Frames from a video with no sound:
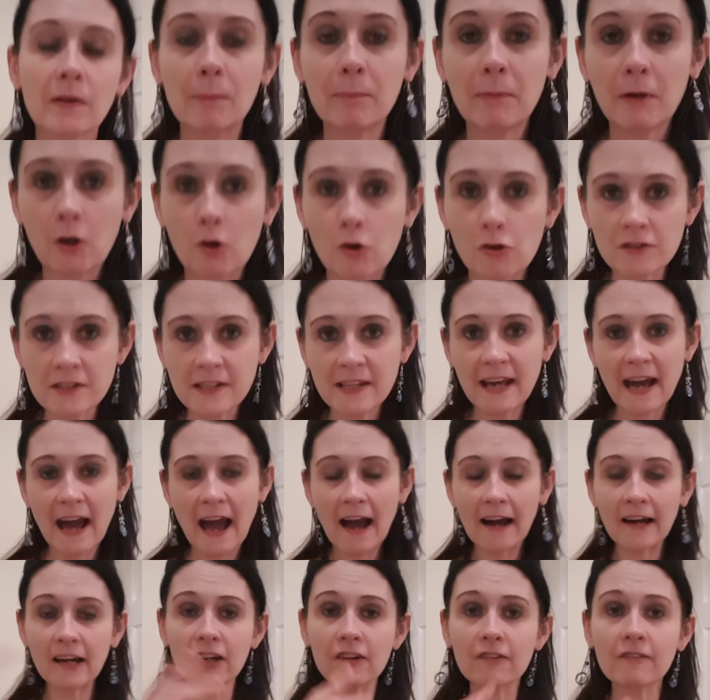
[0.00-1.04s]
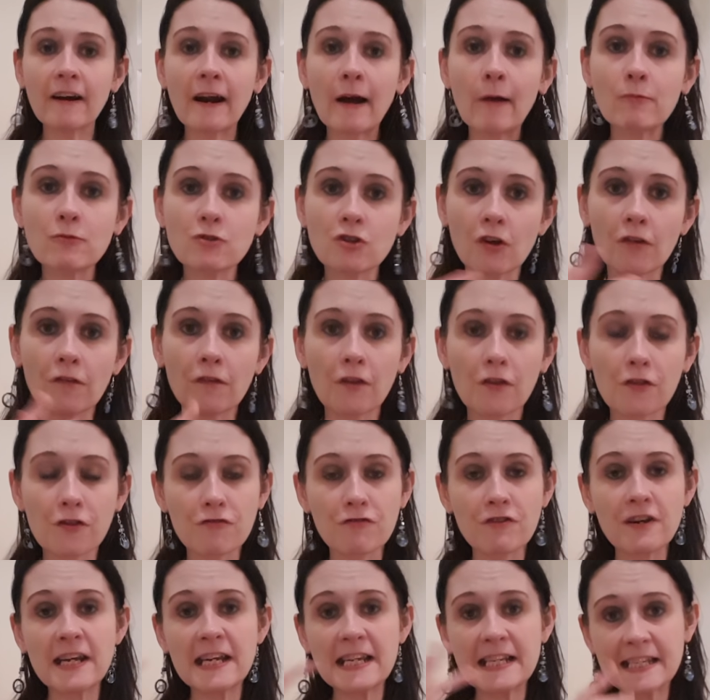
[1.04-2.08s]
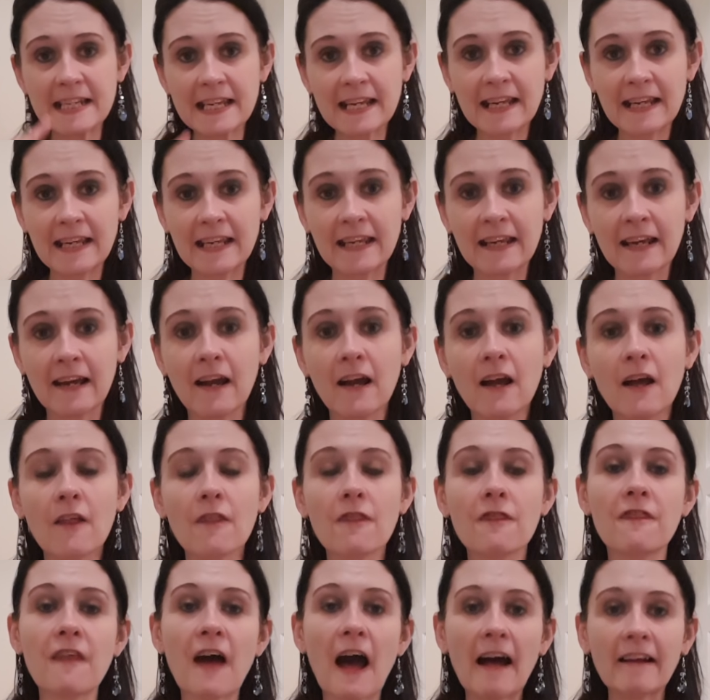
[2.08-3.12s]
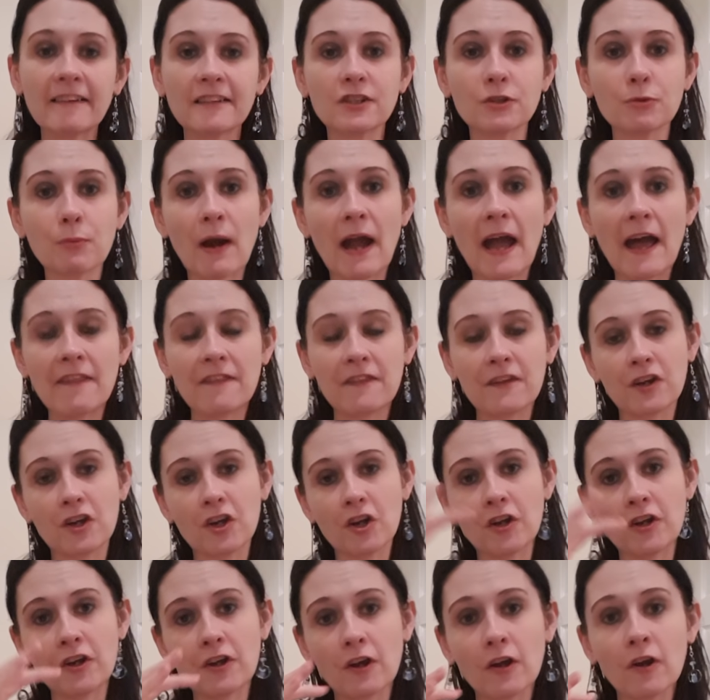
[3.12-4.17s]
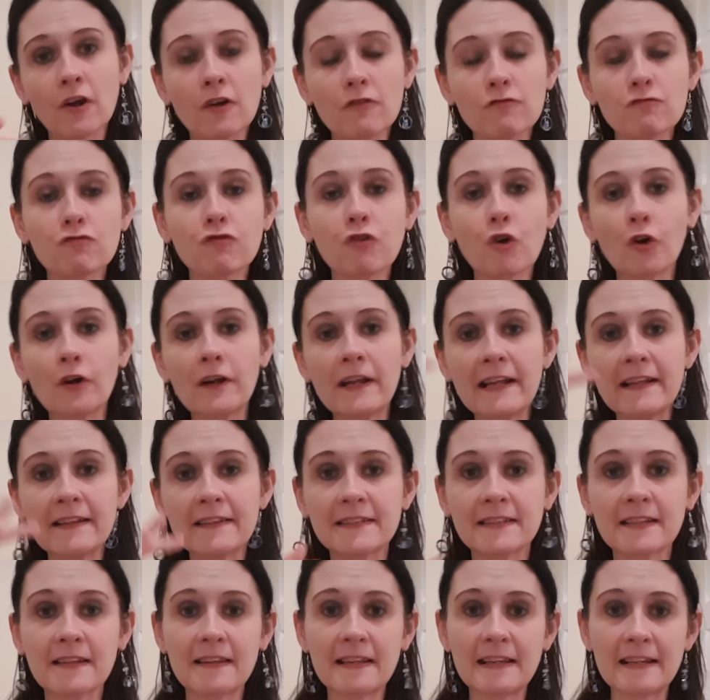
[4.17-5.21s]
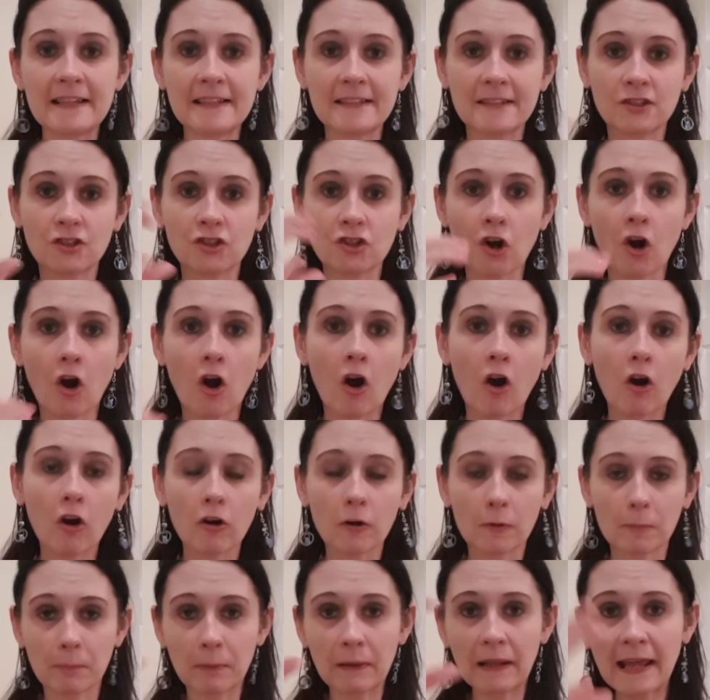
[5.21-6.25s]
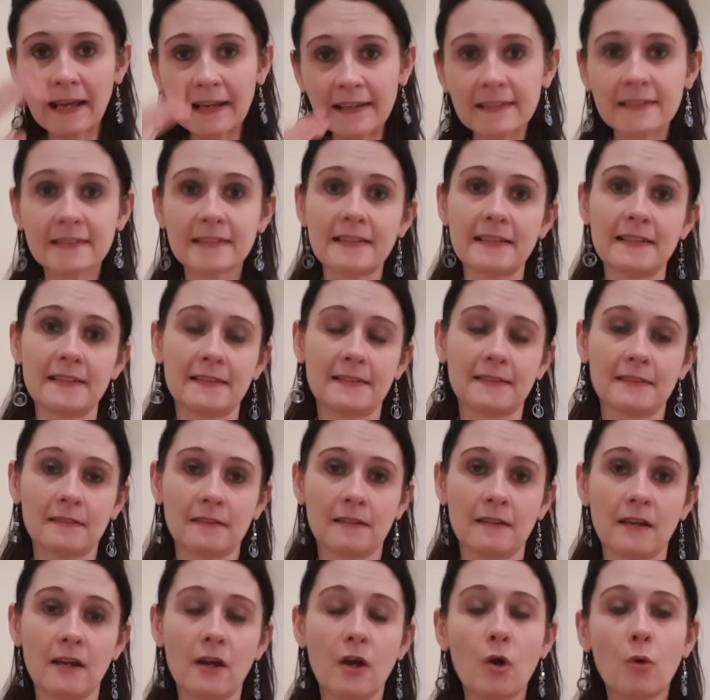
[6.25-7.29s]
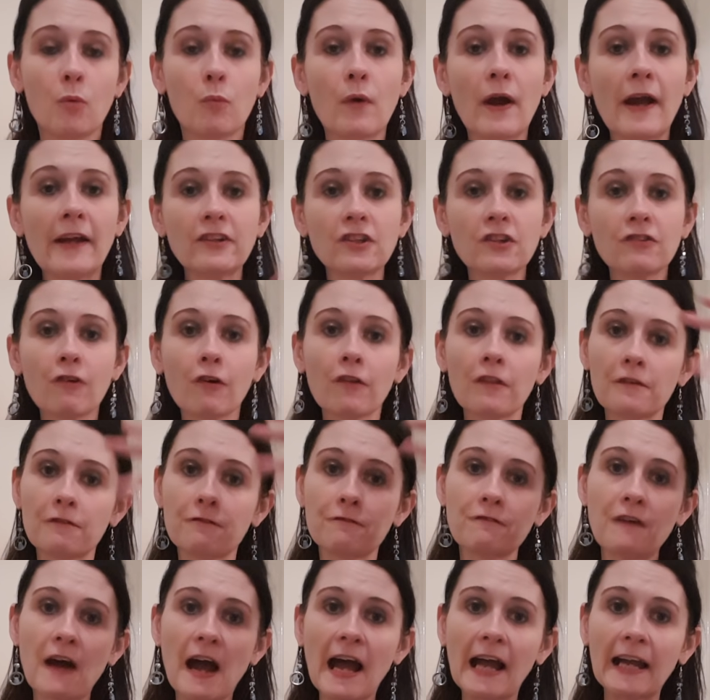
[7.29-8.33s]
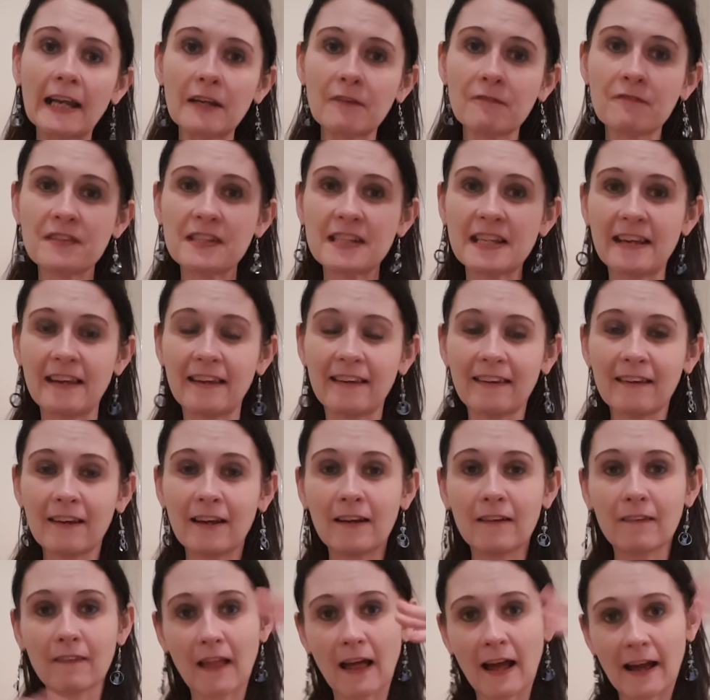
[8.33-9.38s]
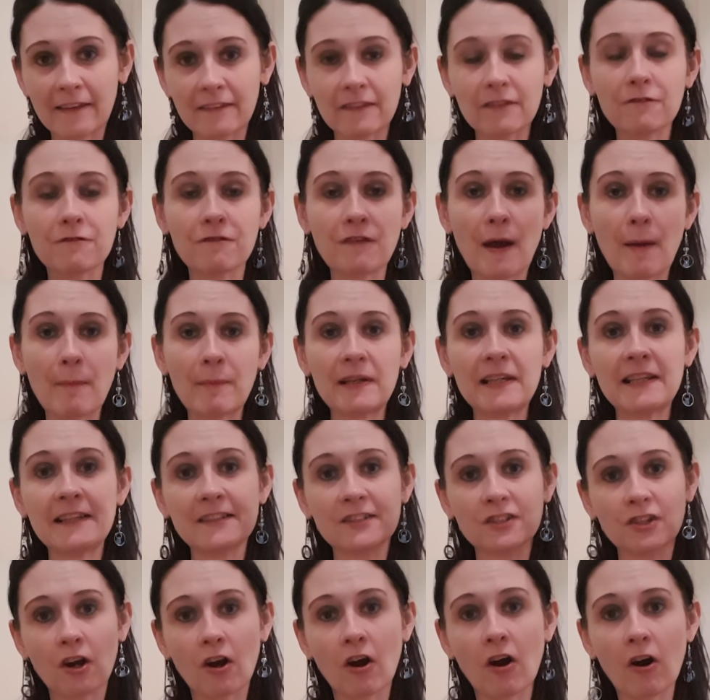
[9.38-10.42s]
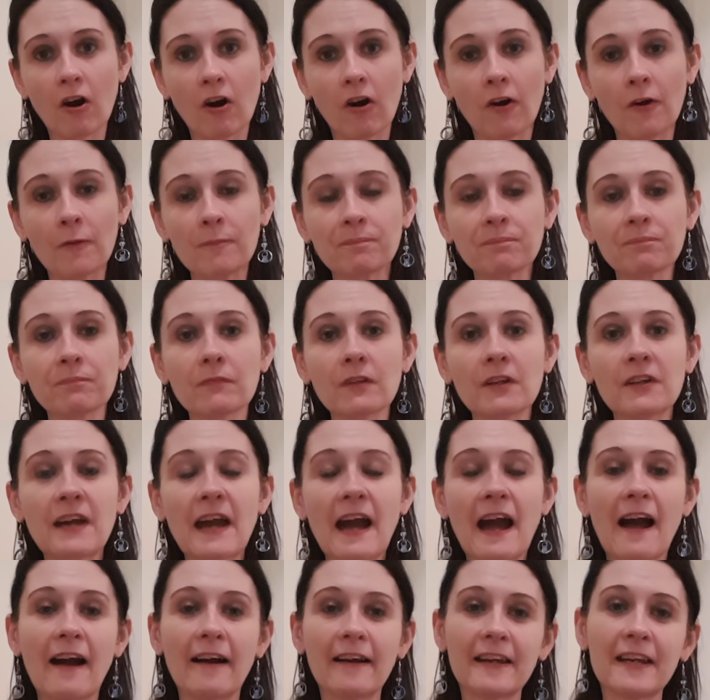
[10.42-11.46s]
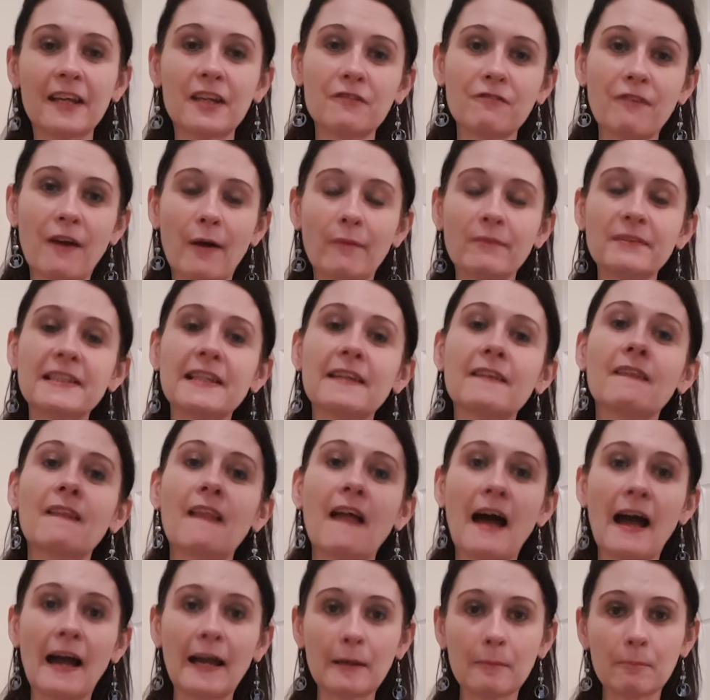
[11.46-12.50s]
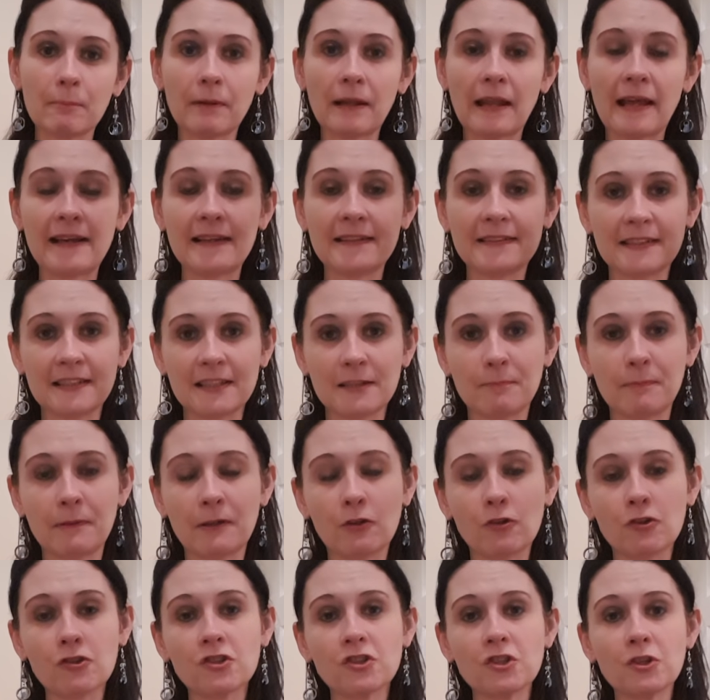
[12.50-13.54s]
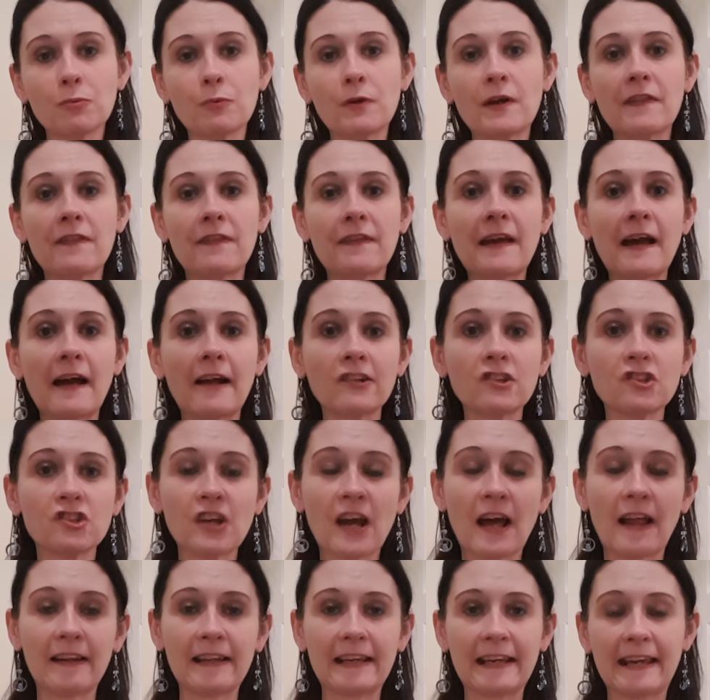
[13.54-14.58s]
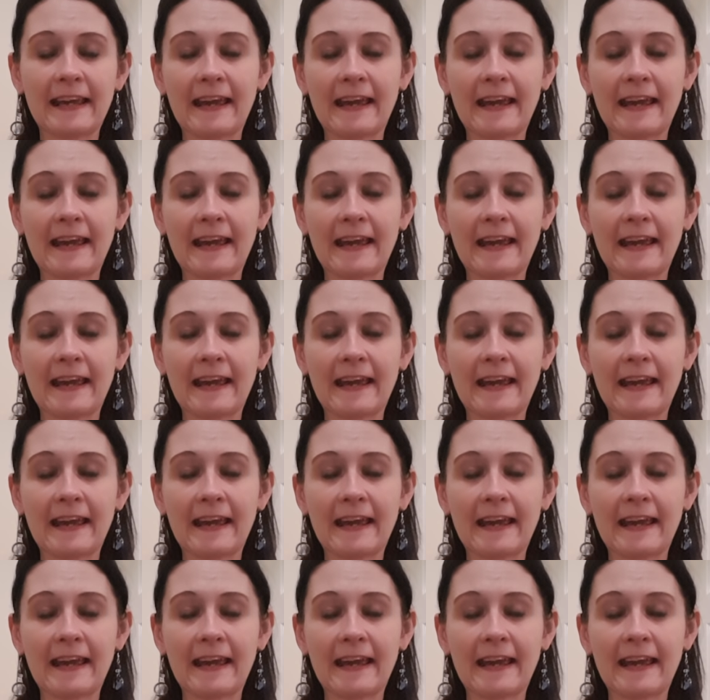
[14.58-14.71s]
because they hang around on the 3D, that's where they're going to run into these dark places. When you're on the 5D, like the feminines are, you're hanging around in light places because you're with the angelic